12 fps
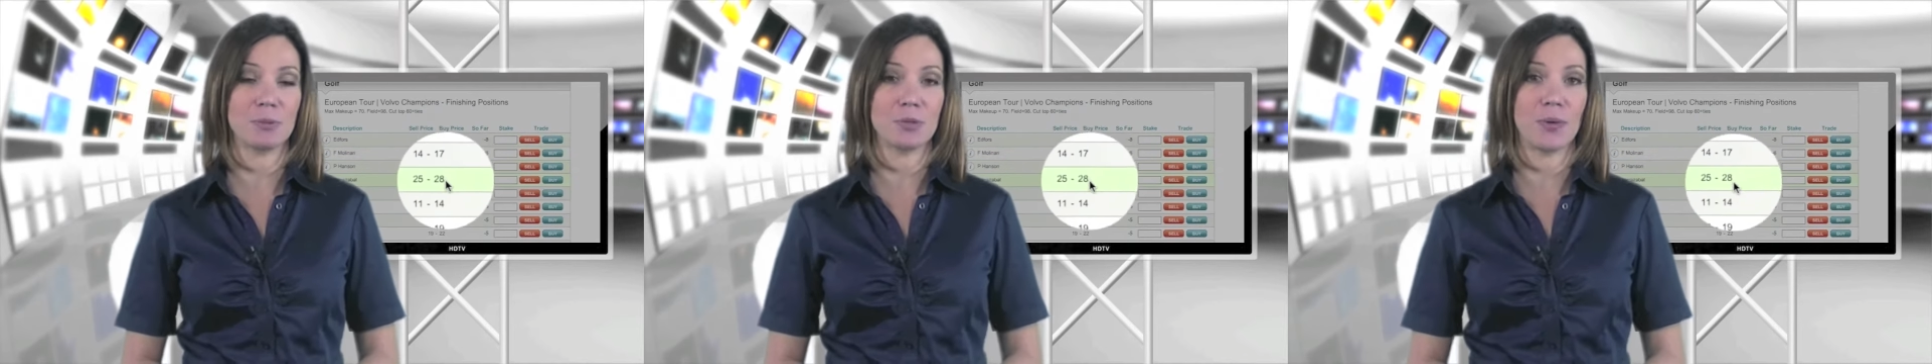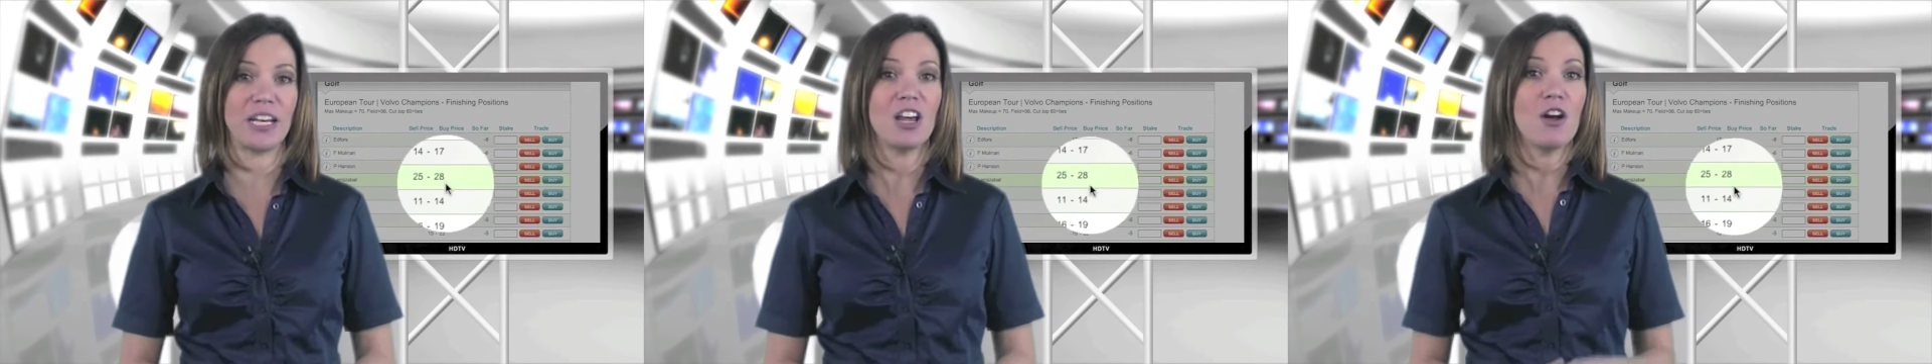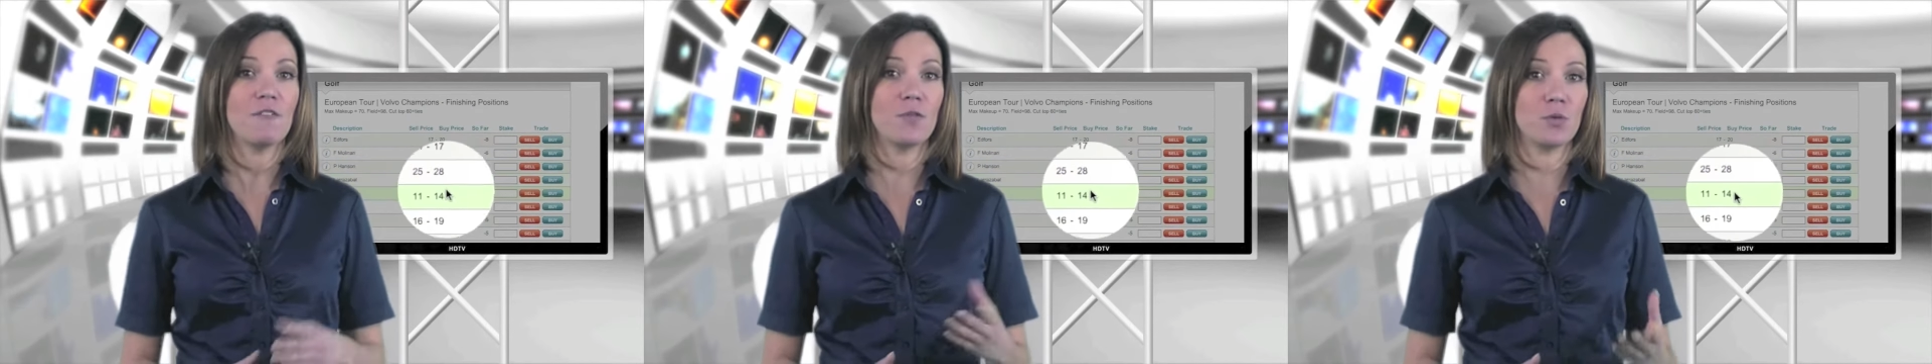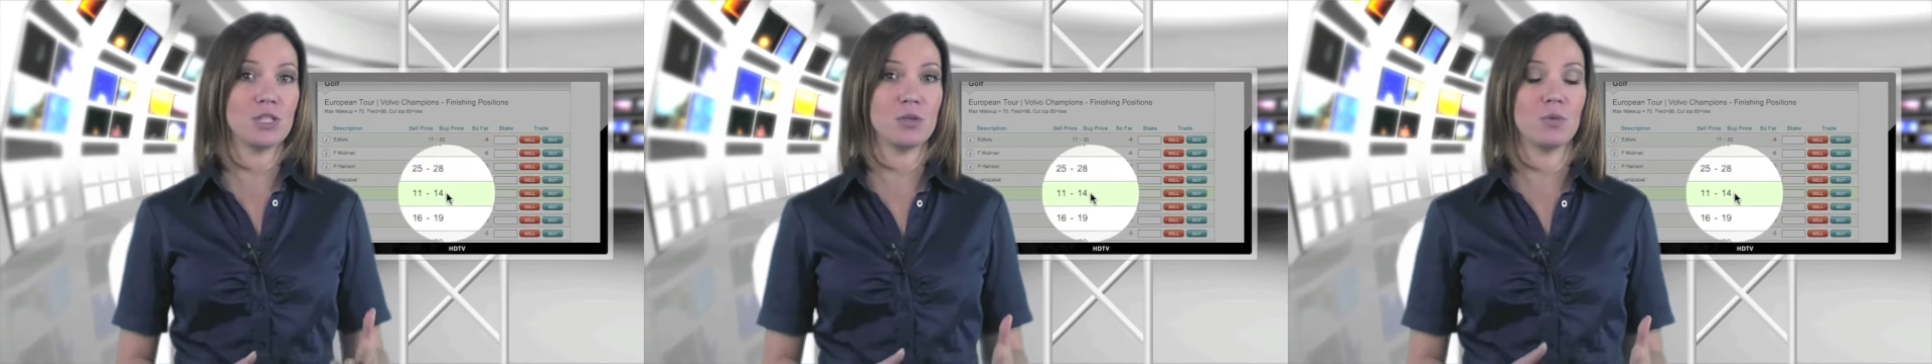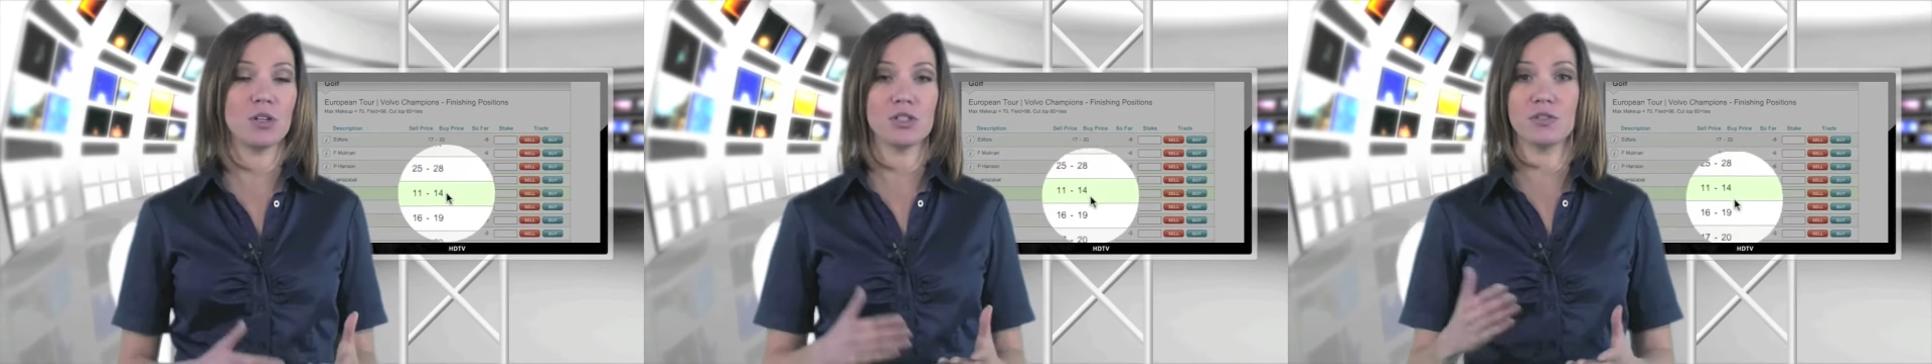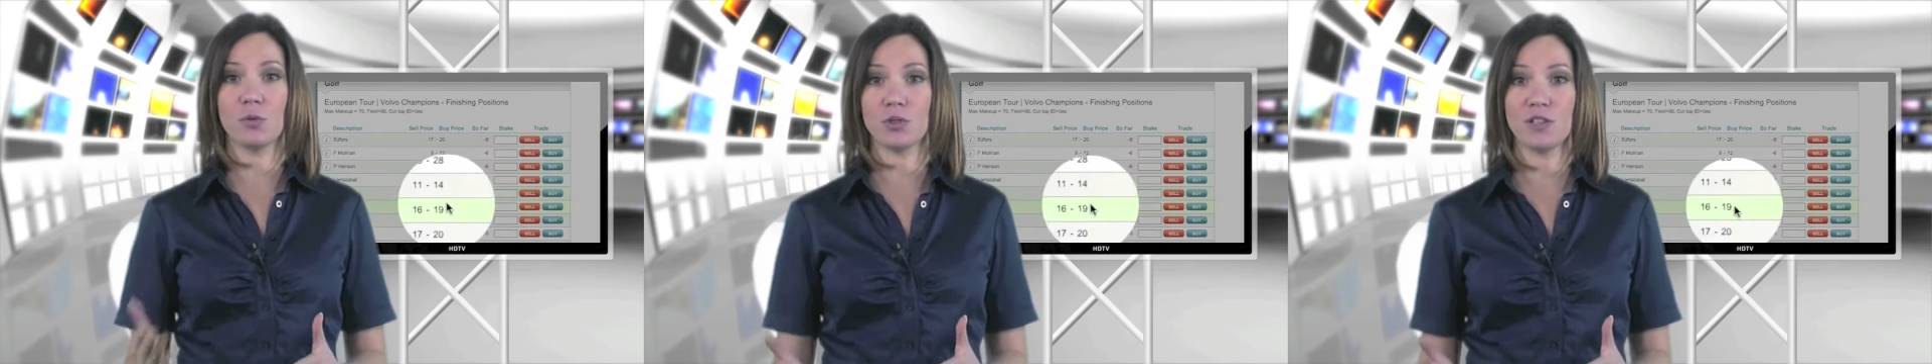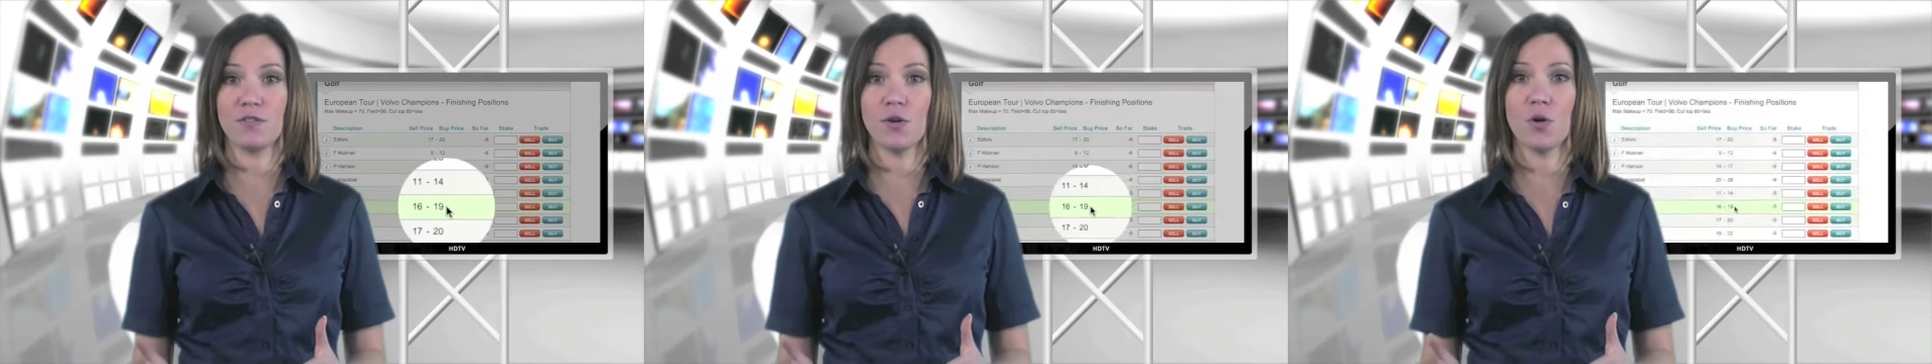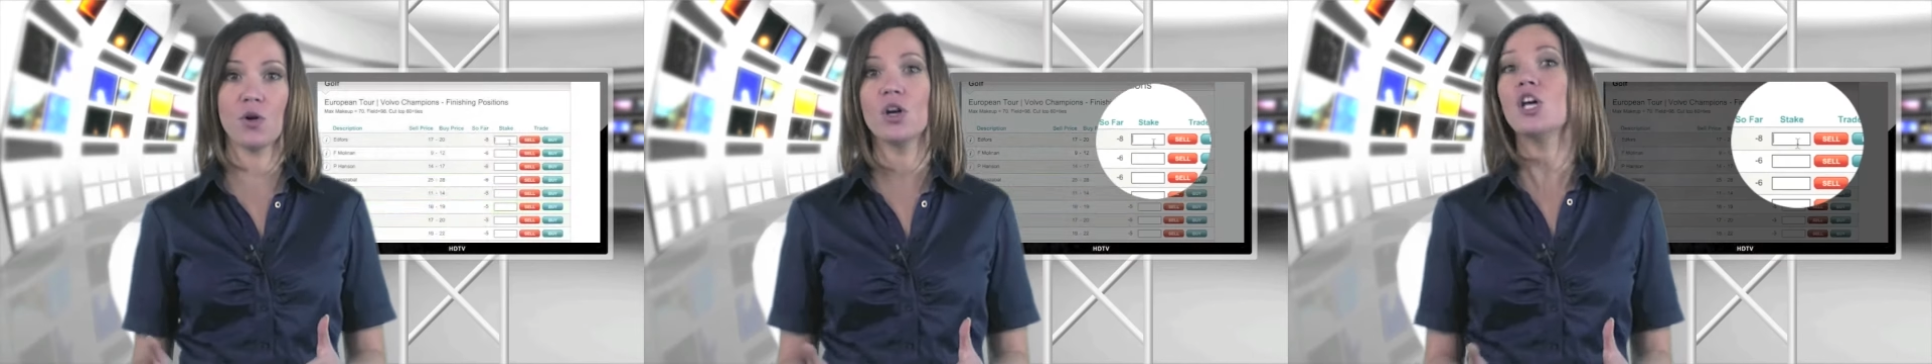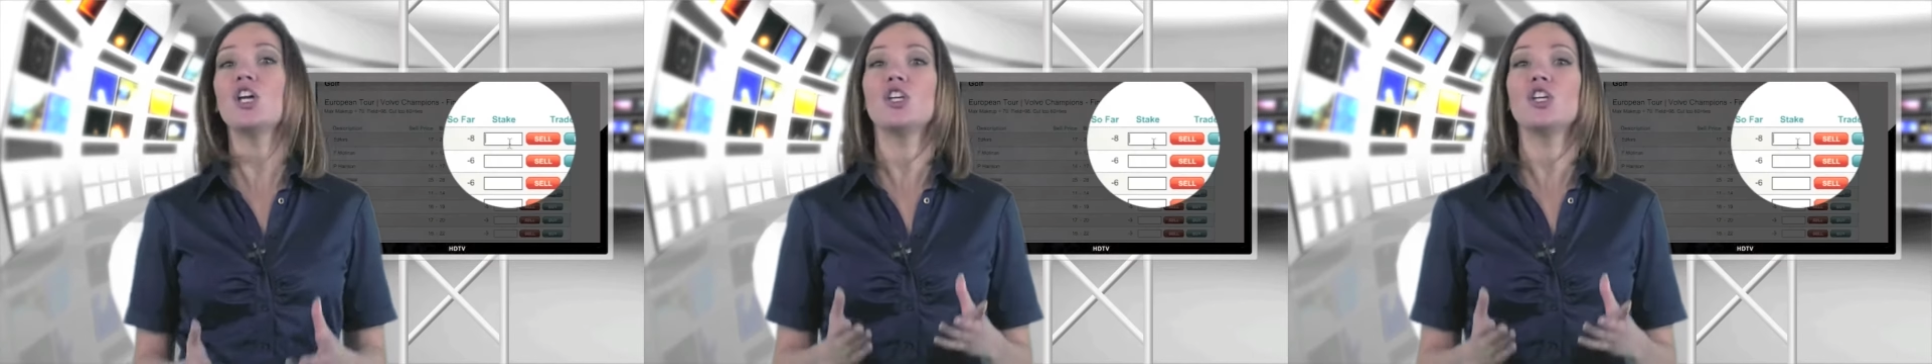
between 41 to 44,